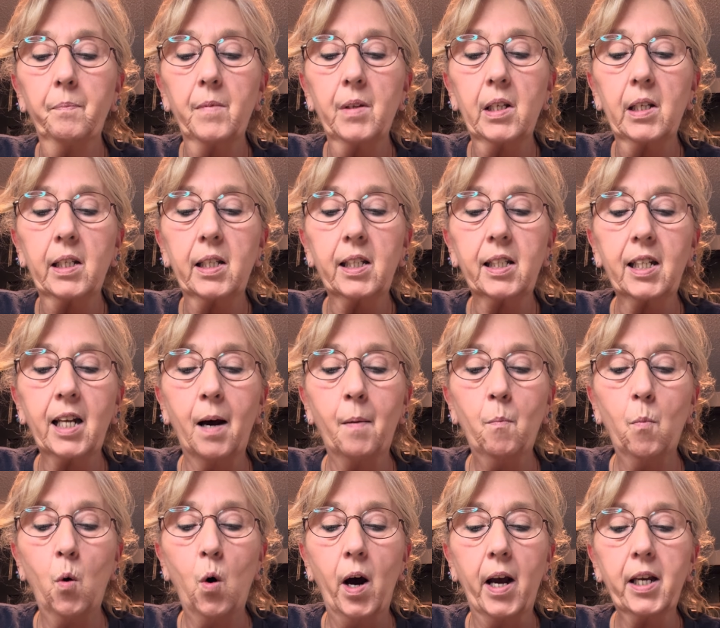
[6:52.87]

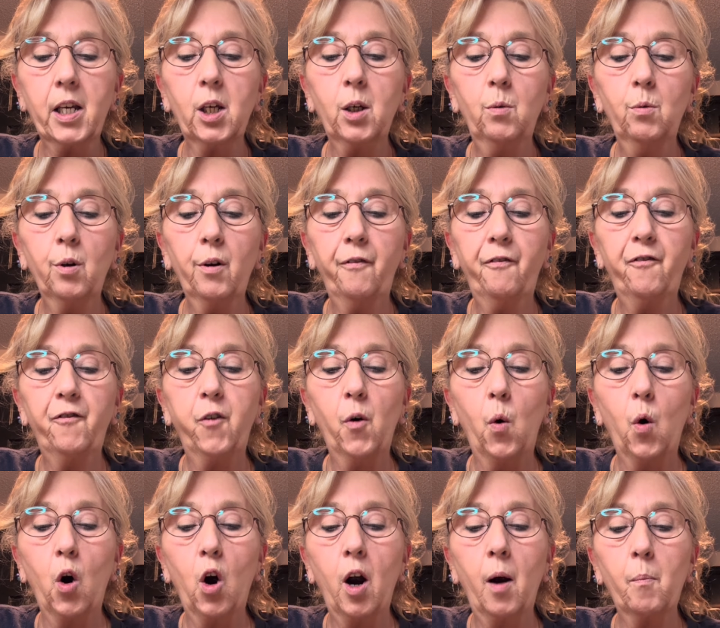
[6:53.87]
somewhat
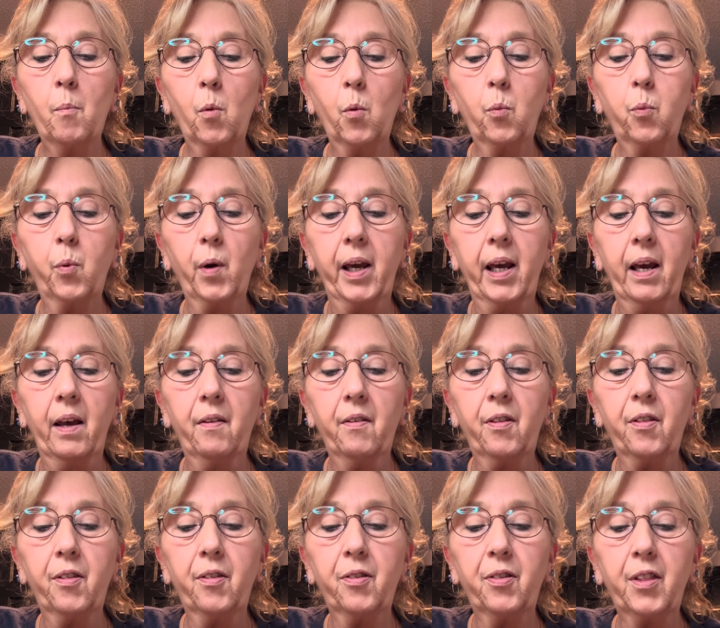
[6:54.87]
uniform
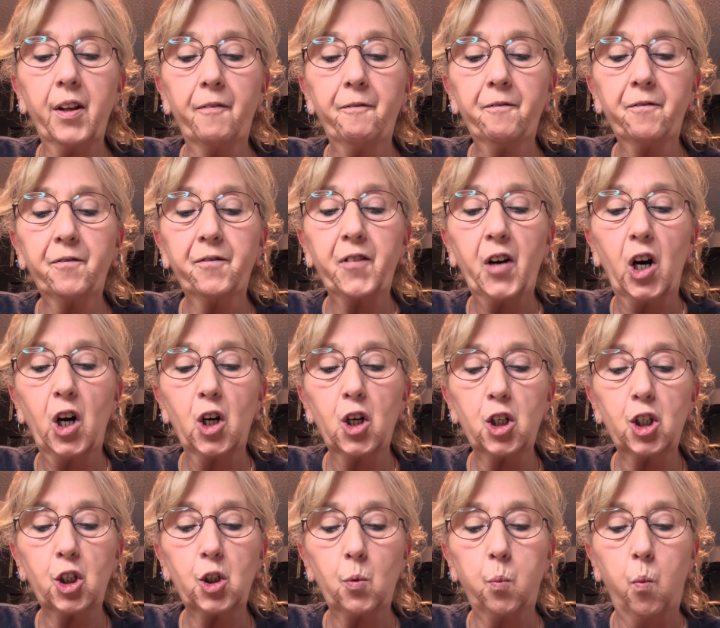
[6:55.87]
with the
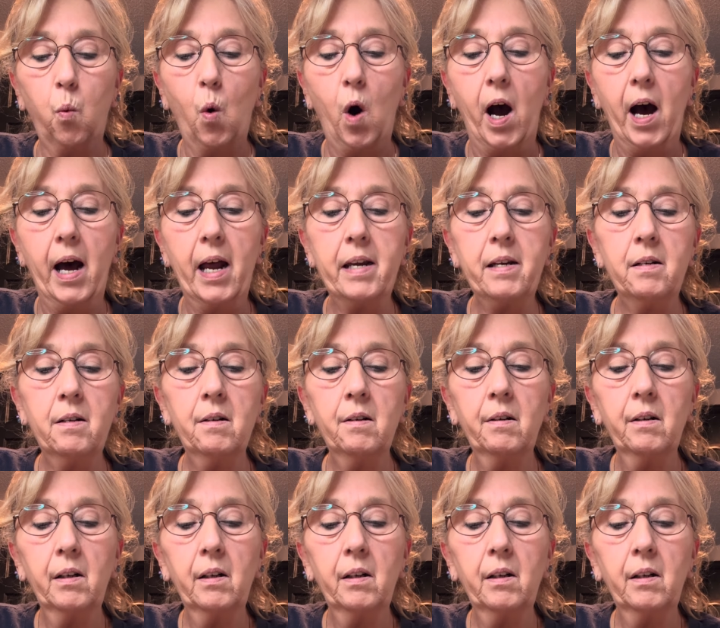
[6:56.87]
first one.